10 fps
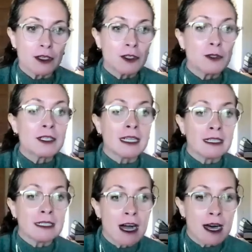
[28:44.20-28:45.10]
You
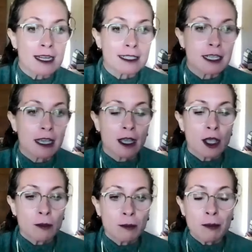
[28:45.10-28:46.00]
cannot
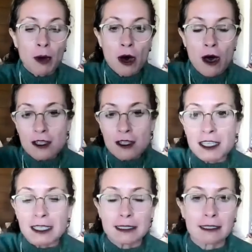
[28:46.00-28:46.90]

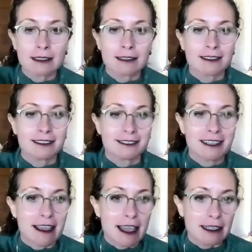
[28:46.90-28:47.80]
pause it
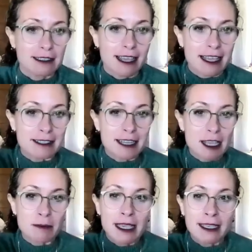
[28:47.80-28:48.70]

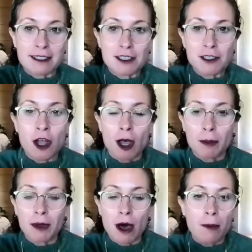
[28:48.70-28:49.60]
and make it
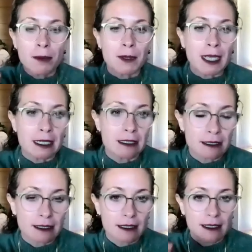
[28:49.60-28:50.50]
stop
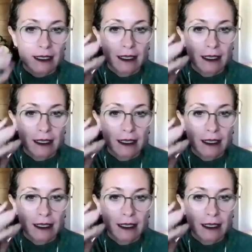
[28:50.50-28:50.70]
operate.